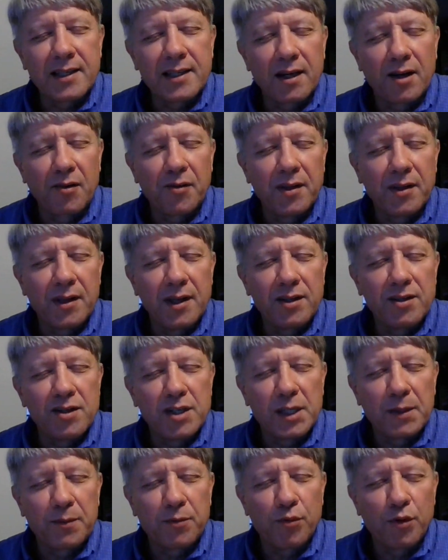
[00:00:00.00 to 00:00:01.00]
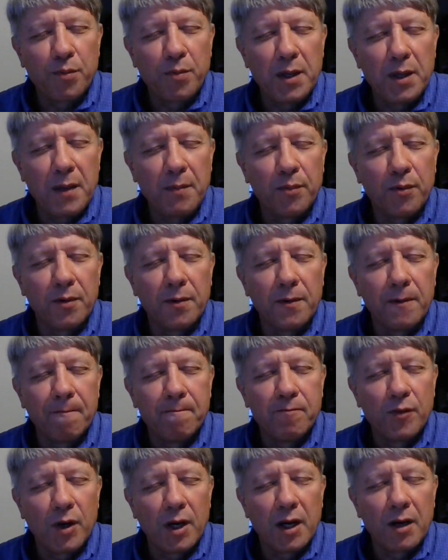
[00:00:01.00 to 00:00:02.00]
that our relationships with people
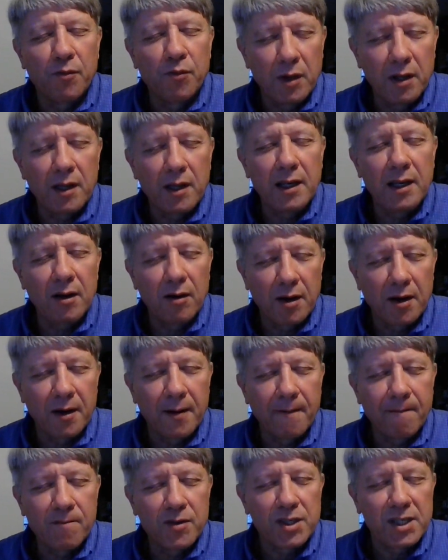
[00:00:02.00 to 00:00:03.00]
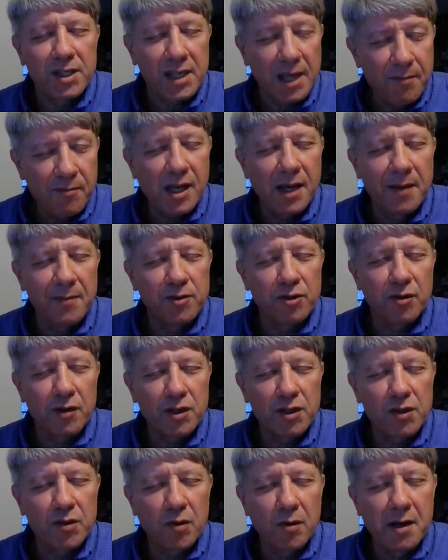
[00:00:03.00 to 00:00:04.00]
really are sometimes are
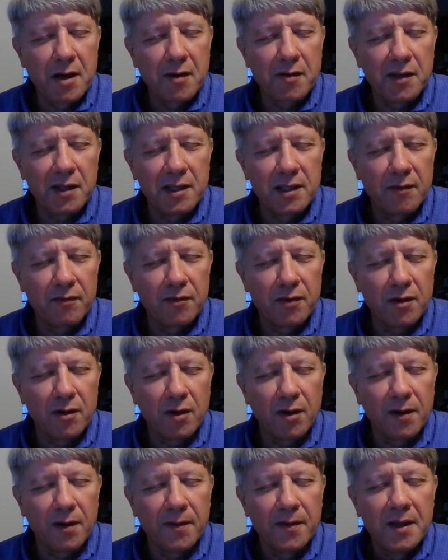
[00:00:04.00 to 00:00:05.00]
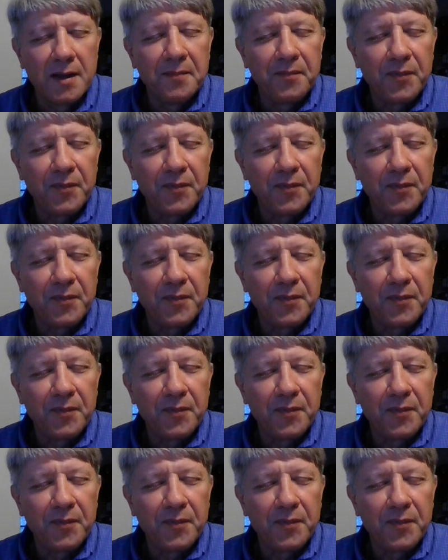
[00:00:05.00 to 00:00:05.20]
extraordinarily difficult.